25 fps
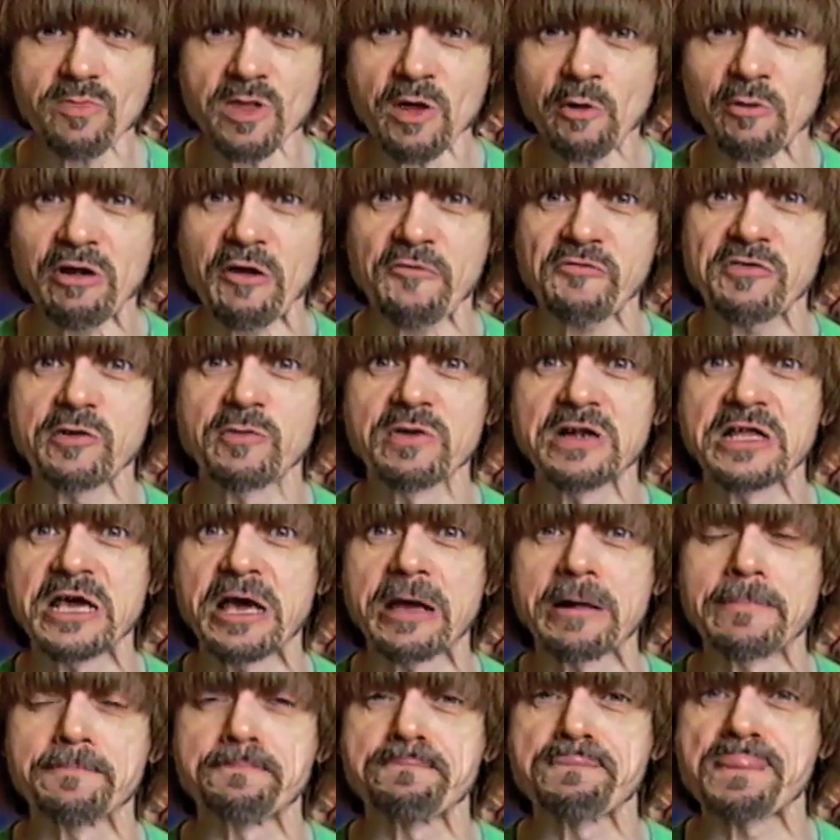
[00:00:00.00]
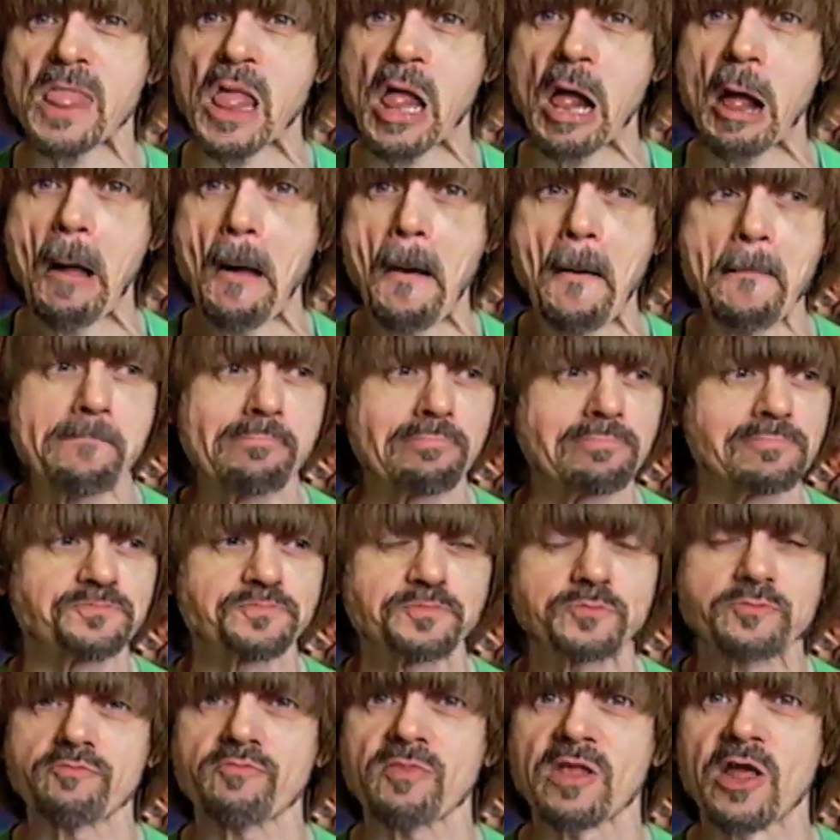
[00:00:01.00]
Whenever you would get, a
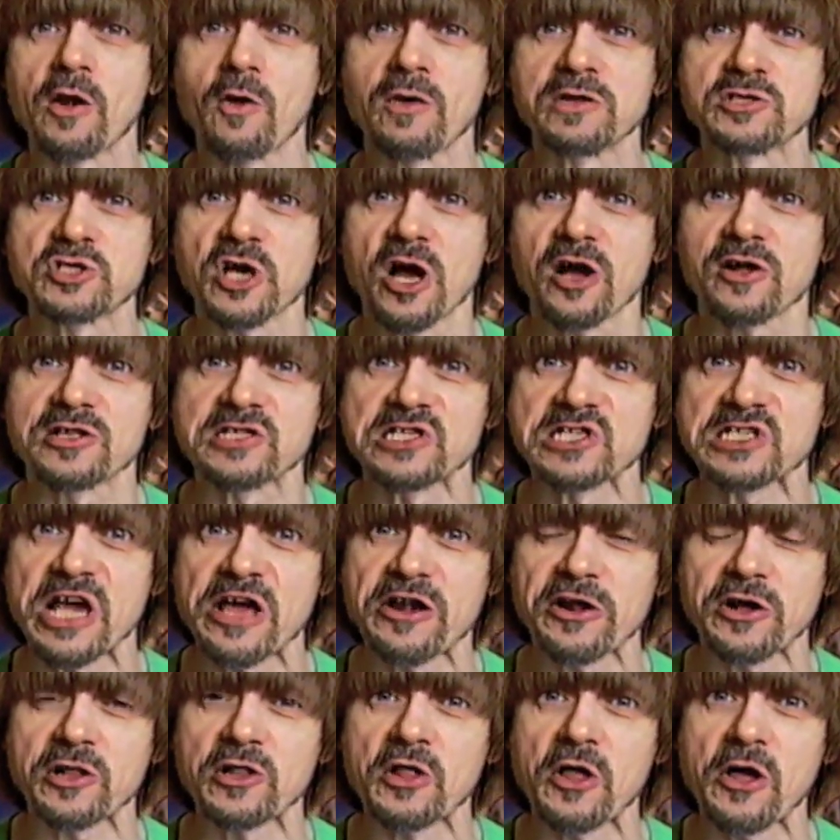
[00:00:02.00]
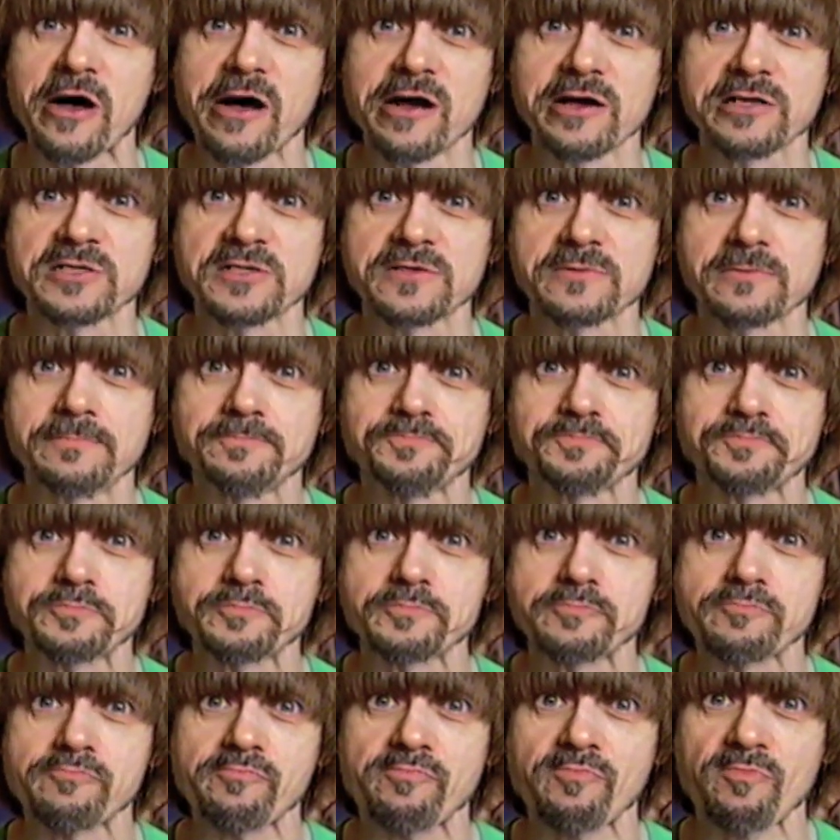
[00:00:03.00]
chocolate Santa Claus,
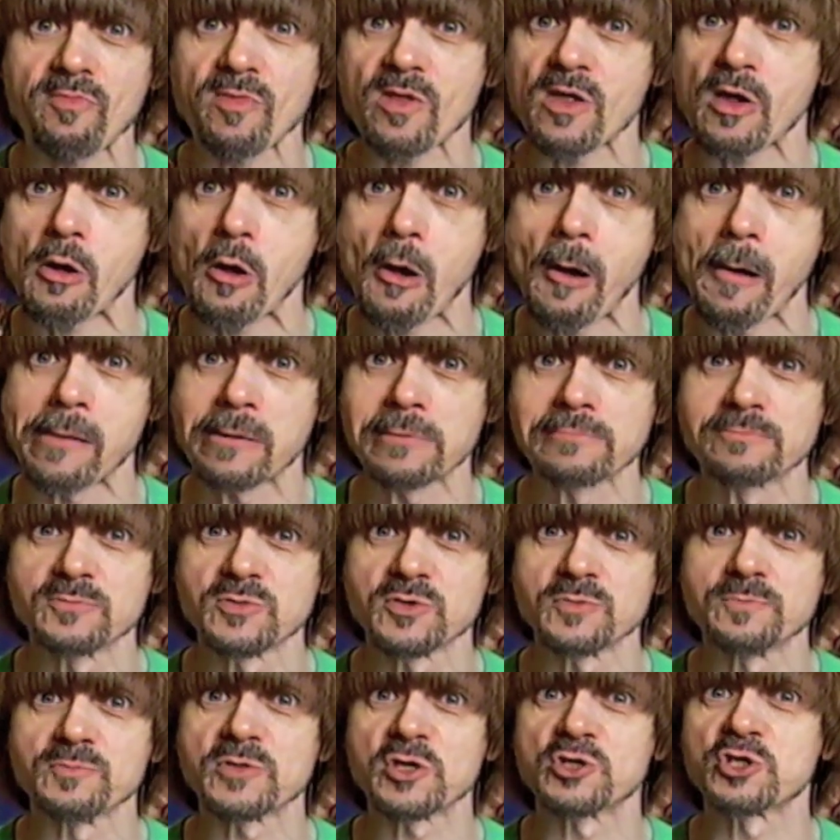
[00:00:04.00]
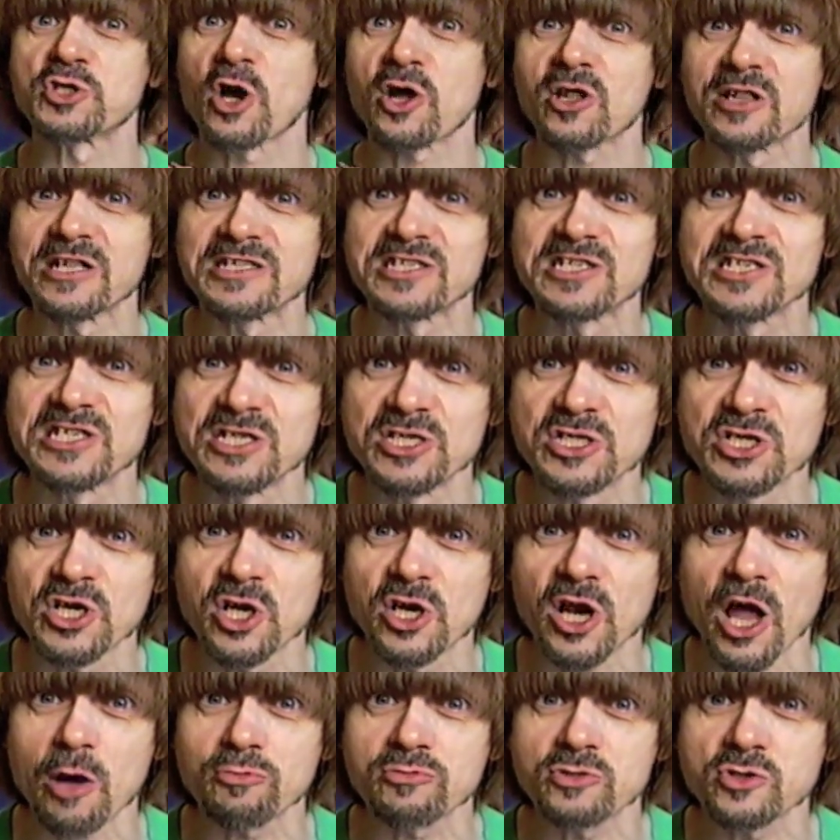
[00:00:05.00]
the chocolate Santa
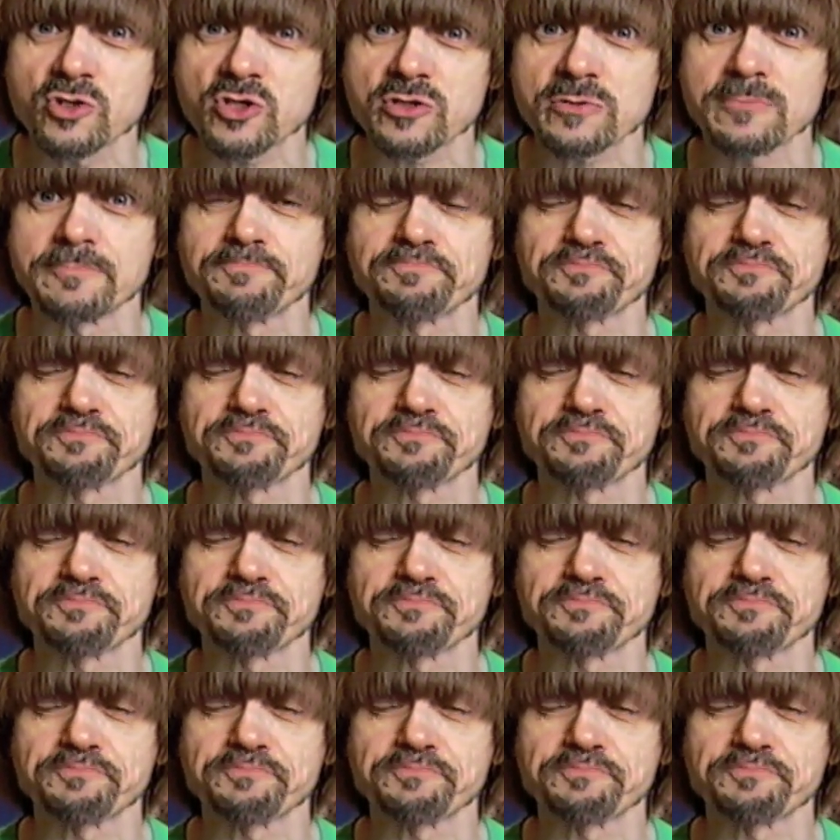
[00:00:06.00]
Claus.